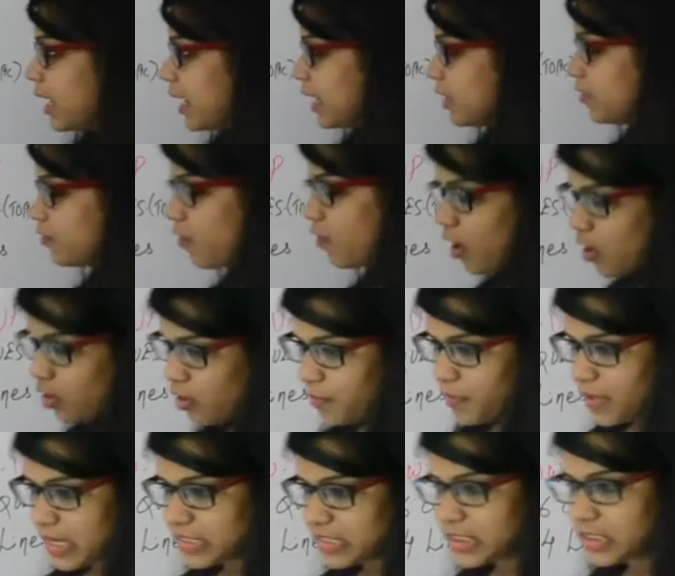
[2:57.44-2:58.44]
In follow-up
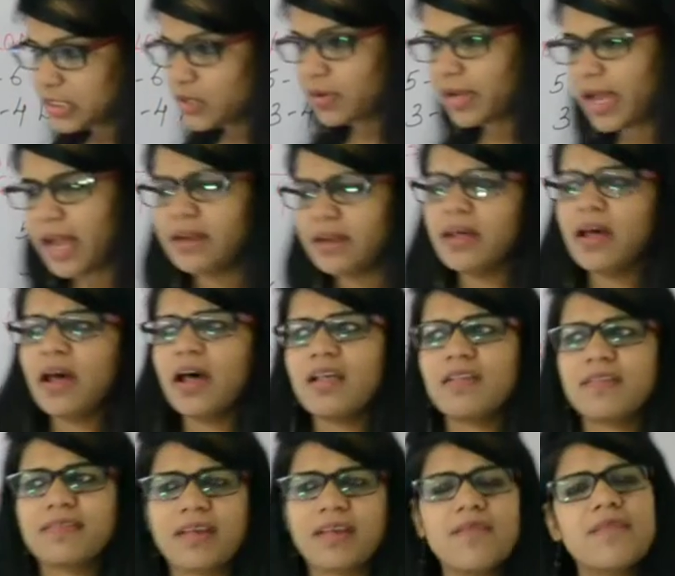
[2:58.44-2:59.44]
session, you get
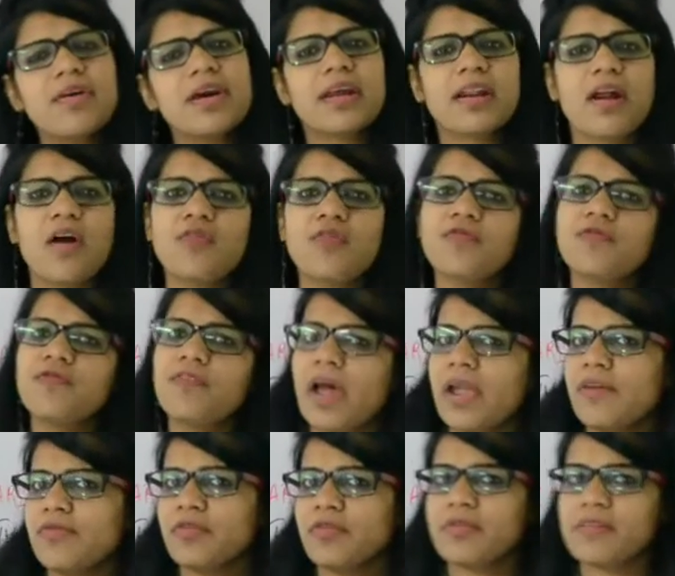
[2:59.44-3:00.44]
somewhere around
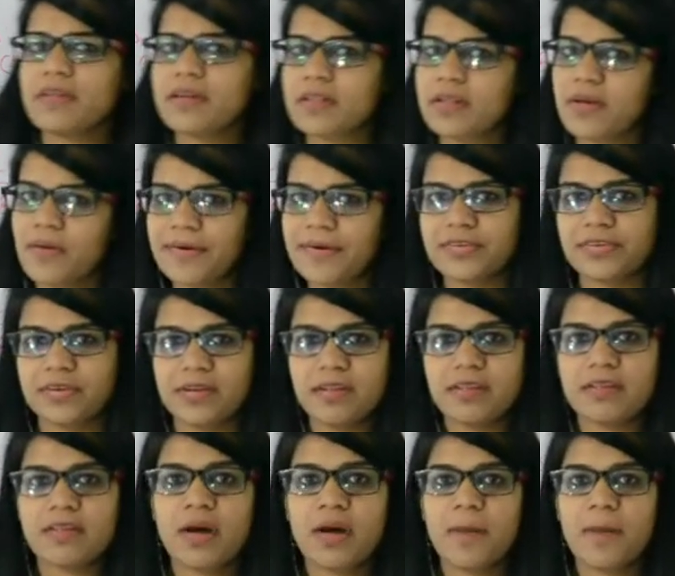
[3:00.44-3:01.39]
5 to 6 questions